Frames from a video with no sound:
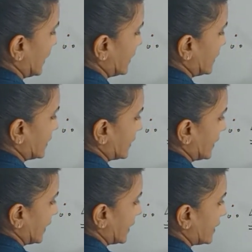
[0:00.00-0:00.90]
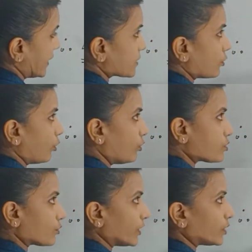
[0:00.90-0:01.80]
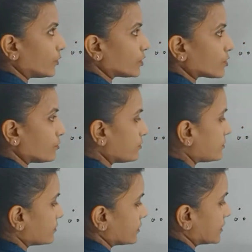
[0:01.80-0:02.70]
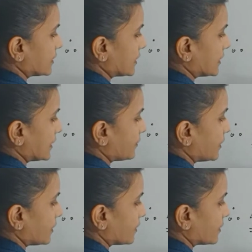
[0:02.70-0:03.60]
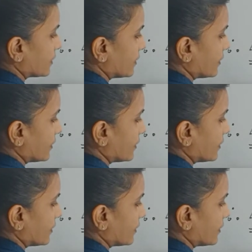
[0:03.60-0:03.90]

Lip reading: AD? AD is also equal to DB,